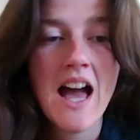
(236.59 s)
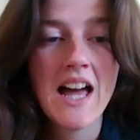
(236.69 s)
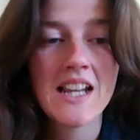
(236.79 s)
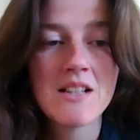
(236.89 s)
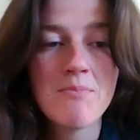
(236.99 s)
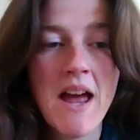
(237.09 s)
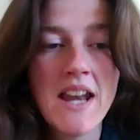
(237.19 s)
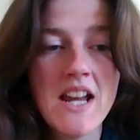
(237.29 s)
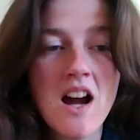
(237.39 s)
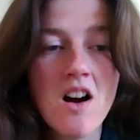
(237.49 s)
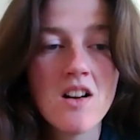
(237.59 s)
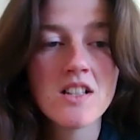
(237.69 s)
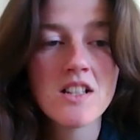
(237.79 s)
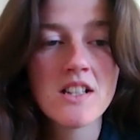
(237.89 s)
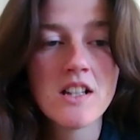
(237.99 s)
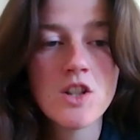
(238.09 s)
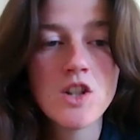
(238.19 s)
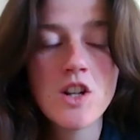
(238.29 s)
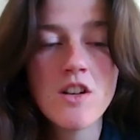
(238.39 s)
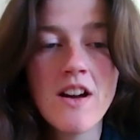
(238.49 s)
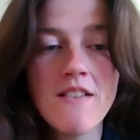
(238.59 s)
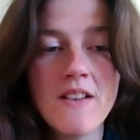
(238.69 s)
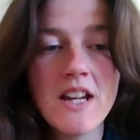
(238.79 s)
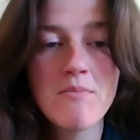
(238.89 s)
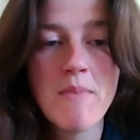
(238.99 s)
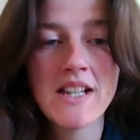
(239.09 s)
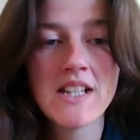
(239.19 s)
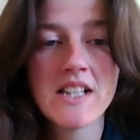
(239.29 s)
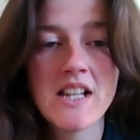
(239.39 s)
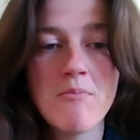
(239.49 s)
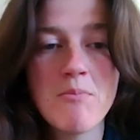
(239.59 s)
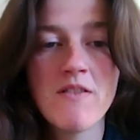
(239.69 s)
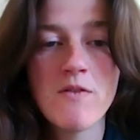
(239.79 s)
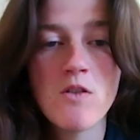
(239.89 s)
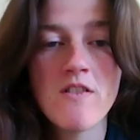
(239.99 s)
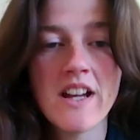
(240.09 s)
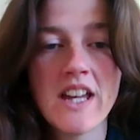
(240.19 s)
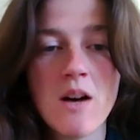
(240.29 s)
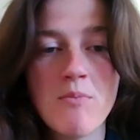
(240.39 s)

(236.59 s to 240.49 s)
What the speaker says: and Penny asks, should I feed MetaSlim before I get a